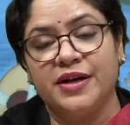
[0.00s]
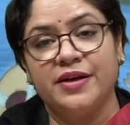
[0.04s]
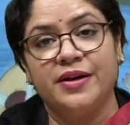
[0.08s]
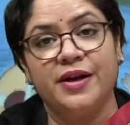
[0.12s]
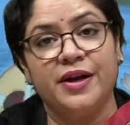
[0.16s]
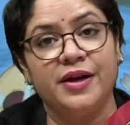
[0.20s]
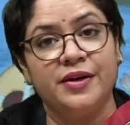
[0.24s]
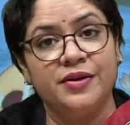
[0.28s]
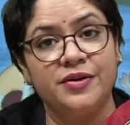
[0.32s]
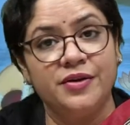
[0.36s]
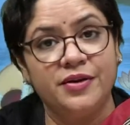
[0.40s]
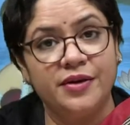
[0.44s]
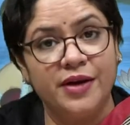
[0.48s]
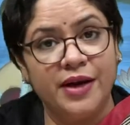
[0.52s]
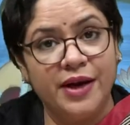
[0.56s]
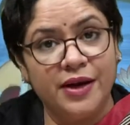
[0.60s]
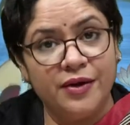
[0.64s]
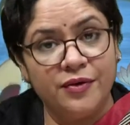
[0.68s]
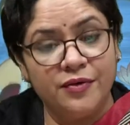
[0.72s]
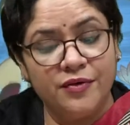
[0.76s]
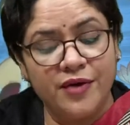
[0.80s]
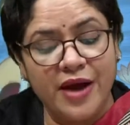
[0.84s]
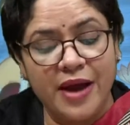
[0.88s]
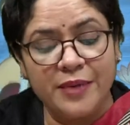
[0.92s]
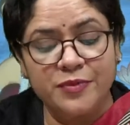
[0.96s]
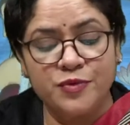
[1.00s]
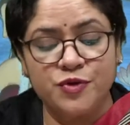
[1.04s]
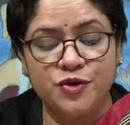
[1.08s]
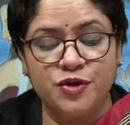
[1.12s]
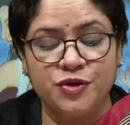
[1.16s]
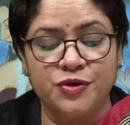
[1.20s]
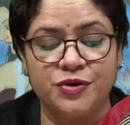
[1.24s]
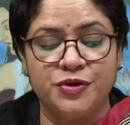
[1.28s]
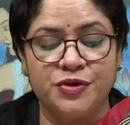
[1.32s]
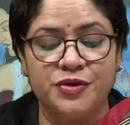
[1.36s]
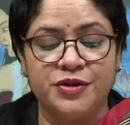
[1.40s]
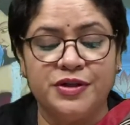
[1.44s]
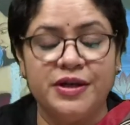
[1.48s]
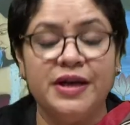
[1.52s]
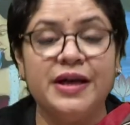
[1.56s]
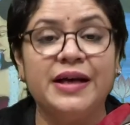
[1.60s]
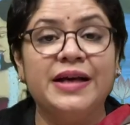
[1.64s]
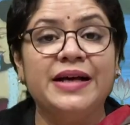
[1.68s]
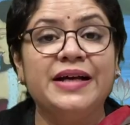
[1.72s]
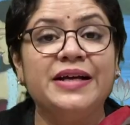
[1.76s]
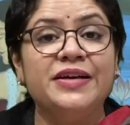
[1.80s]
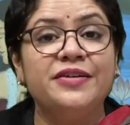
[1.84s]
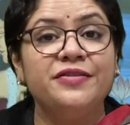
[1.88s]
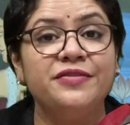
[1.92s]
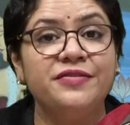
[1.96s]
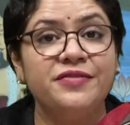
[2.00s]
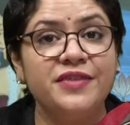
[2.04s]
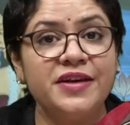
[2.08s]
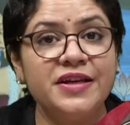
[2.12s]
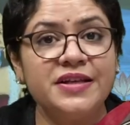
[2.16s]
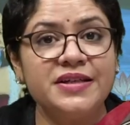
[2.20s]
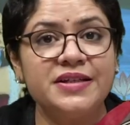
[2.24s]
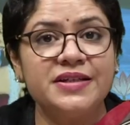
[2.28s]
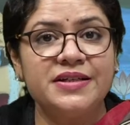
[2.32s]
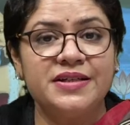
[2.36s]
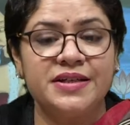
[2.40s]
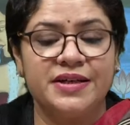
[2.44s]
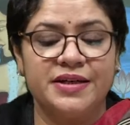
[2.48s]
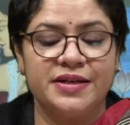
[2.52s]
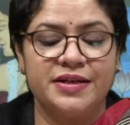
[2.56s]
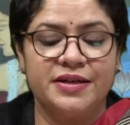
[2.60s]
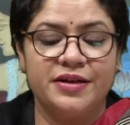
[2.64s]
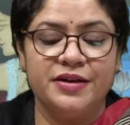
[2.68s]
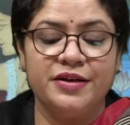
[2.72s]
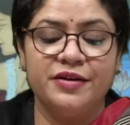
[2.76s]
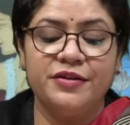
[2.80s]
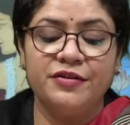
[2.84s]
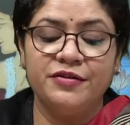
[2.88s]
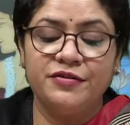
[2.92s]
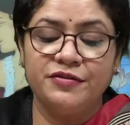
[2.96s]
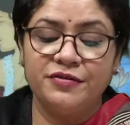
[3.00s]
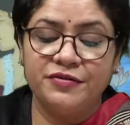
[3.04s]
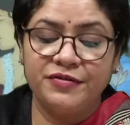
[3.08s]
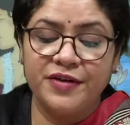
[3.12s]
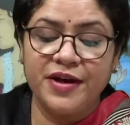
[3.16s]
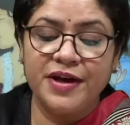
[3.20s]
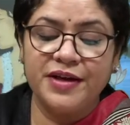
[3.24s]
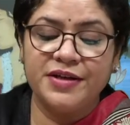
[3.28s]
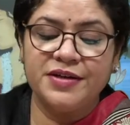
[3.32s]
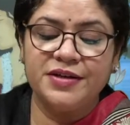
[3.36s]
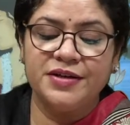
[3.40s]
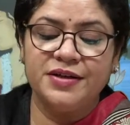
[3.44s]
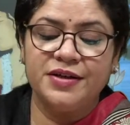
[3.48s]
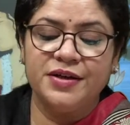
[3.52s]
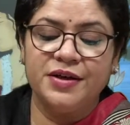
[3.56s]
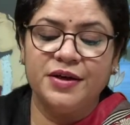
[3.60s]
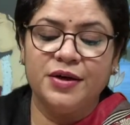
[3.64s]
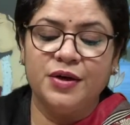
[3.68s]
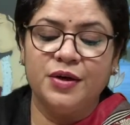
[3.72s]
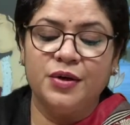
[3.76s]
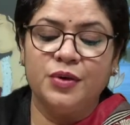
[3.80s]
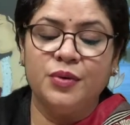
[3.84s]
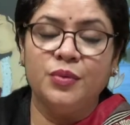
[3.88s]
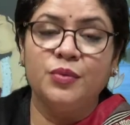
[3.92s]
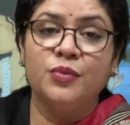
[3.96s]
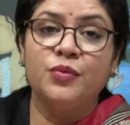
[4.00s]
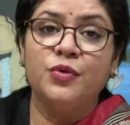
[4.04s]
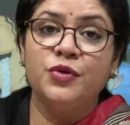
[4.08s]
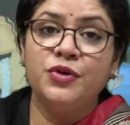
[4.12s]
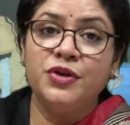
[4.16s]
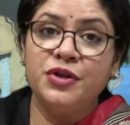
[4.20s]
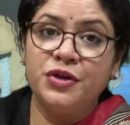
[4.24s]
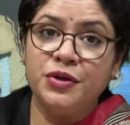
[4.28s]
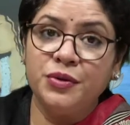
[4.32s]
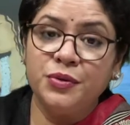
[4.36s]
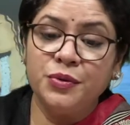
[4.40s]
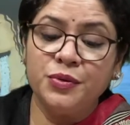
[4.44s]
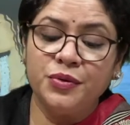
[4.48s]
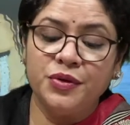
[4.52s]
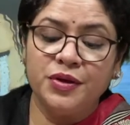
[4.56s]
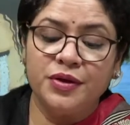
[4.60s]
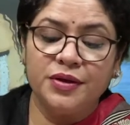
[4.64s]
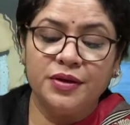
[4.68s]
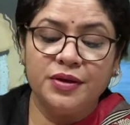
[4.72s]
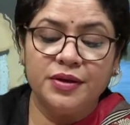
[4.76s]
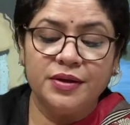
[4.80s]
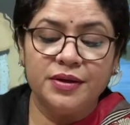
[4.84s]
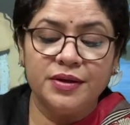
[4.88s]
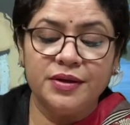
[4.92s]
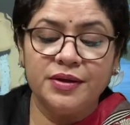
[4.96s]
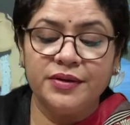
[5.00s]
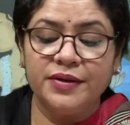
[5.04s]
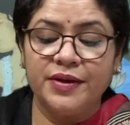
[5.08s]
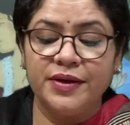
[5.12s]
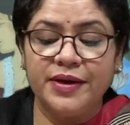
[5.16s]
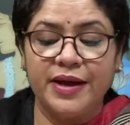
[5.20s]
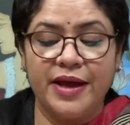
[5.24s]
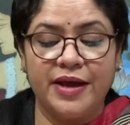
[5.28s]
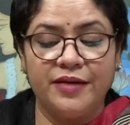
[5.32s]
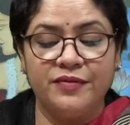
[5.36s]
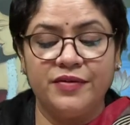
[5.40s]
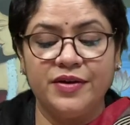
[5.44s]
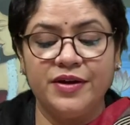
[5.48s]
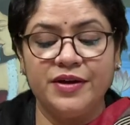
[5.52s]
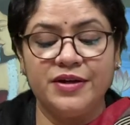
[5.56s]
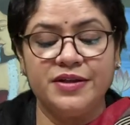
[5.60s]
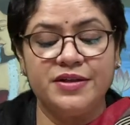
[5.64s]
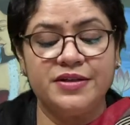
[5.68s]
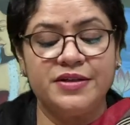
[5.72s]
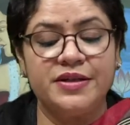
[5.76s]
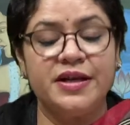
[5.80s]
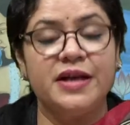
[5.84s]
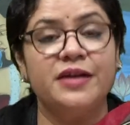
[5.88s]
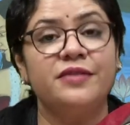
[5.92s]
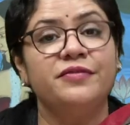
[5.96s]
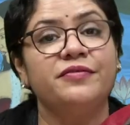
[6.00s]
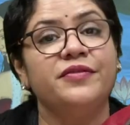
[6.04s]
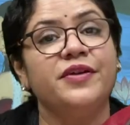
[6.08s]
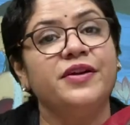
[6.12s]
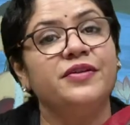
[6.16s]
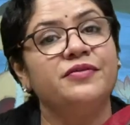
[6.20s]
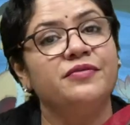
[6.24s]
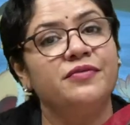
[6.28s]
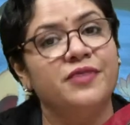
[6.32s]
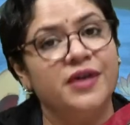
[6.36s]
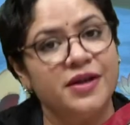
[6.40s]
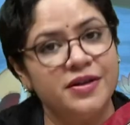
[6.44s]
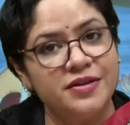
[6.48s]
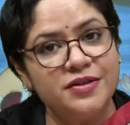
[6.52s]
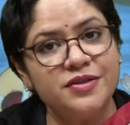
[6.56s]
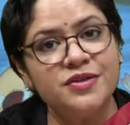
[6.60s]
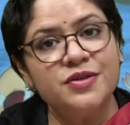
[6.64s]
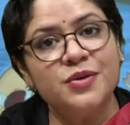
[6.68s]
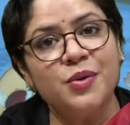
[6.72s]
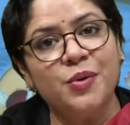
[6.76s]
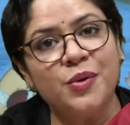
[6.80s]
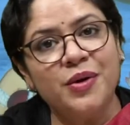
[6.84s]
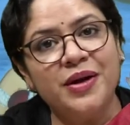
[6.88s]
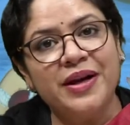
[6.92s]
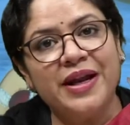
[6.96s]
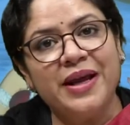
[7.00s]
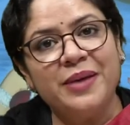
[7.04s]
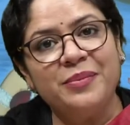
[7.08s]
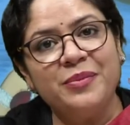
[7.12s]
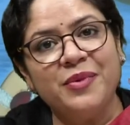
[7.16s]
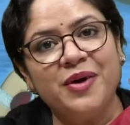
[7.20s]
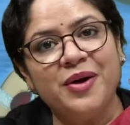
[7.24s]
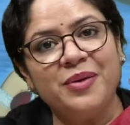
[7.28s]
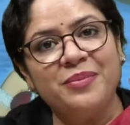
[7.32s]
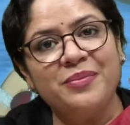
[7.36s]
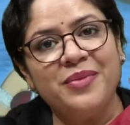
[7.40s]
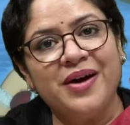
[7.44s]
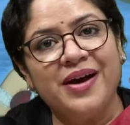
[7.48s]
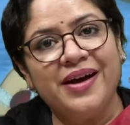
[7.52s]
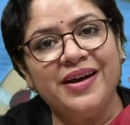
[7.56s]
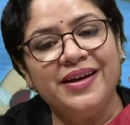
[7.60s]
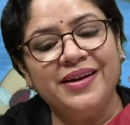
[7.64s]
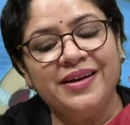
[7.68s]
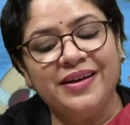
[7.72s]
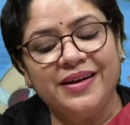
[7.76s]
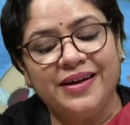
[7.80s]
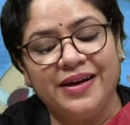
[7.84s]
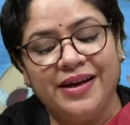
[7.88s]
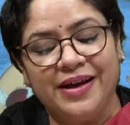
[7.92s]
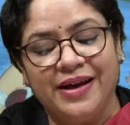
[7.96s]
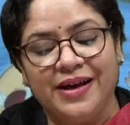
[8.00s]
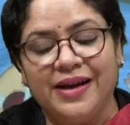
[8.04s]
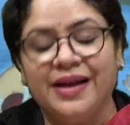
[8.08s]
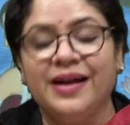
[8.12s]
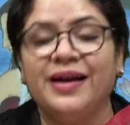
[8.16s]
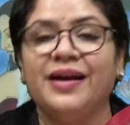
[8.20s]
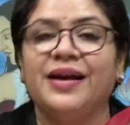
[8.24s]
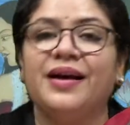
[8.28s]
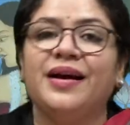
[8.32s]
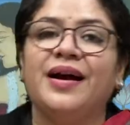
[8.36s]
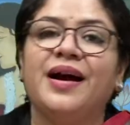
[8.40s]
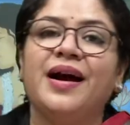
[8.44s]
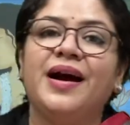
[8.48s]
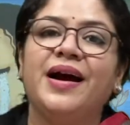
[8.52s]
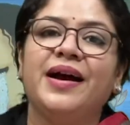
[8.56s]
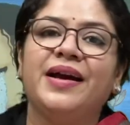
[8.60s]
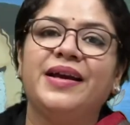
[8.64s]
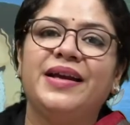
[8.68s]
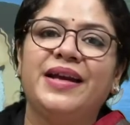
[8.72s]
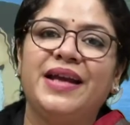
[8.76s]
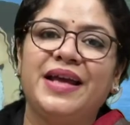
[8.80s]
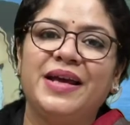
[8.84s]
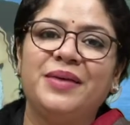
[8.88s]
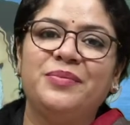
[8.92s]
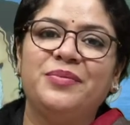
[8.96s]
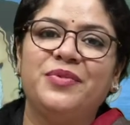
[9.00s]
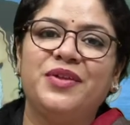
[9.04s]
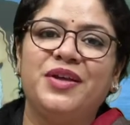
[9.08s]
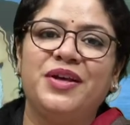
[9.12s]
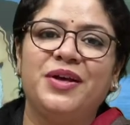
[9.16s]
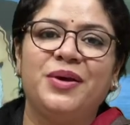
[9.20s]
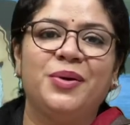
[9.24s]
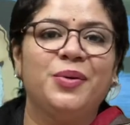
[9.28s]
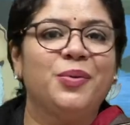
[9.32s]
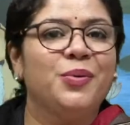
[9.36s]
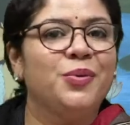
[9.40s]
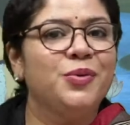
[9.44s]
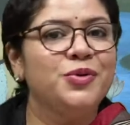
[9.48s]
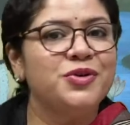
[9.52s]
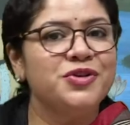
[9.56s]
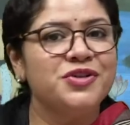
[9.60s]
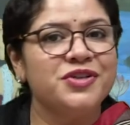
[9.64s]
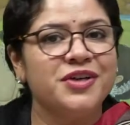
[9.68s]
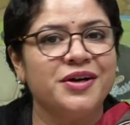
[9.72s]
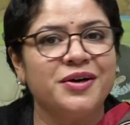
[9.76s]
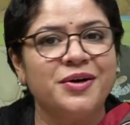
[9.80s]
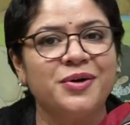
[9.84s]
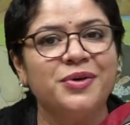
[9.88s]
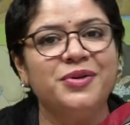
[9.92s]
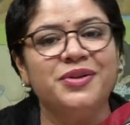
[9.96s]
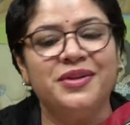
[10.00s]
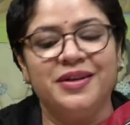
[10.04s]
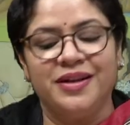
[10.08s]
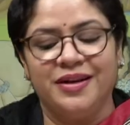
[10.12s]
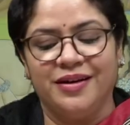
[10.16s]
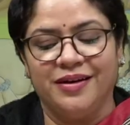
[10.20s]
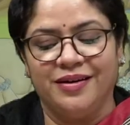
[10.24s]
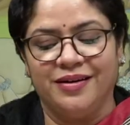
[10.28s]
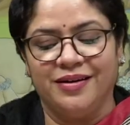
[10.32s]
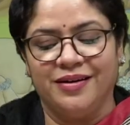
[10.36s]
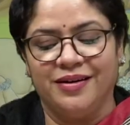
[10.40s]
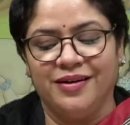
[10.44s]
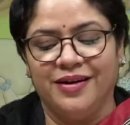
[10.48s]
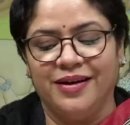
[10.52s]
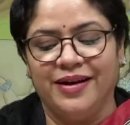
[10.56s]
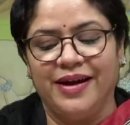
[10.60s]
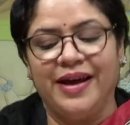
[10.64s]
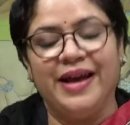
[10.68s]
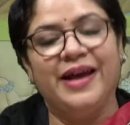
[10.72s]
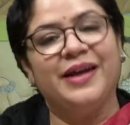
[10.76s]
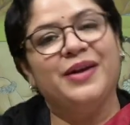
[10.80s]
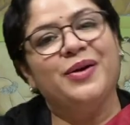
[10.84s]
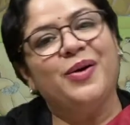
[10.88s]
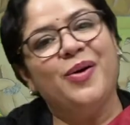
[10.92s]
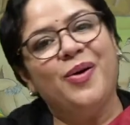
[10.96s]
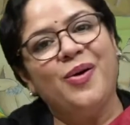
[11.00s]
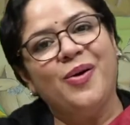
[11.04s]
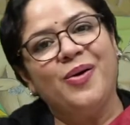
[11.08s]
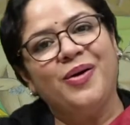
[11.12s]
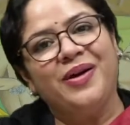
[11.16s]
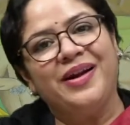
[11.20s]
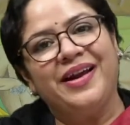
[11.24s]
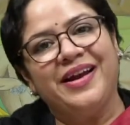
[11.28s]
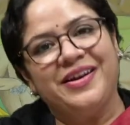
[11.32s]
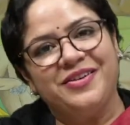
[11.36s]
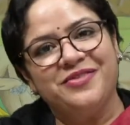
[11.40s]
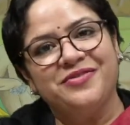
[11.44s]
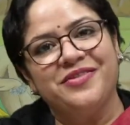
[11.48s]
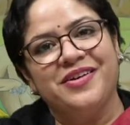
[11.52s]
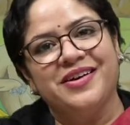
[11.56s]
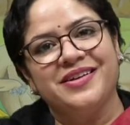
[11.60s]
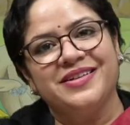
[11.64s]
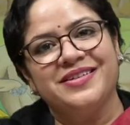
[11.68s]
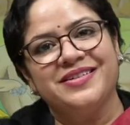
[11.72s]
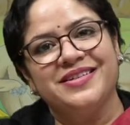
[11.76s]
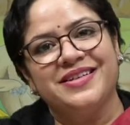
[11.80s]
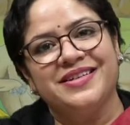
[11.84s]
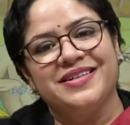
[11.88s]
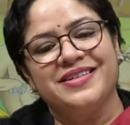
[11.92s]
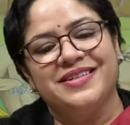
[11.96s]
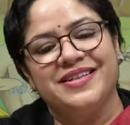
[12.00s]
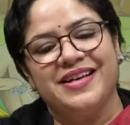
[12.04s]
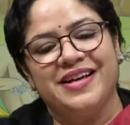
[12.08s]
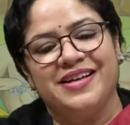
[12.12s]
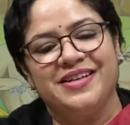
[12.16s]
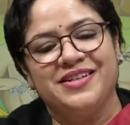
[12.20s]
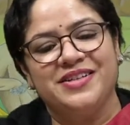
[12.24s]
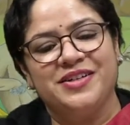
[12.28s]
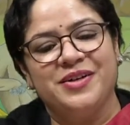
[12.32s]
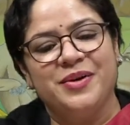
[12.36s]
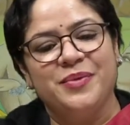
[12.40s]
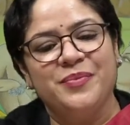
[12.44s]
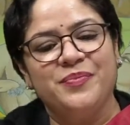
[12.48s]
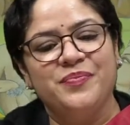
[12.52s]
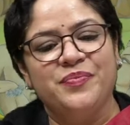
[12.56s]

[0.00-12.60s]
and en enraptured, feasted, fed, would you the earth and heaven itself in one soul name combine? I name thee, O Shakuntala, and all at once is said.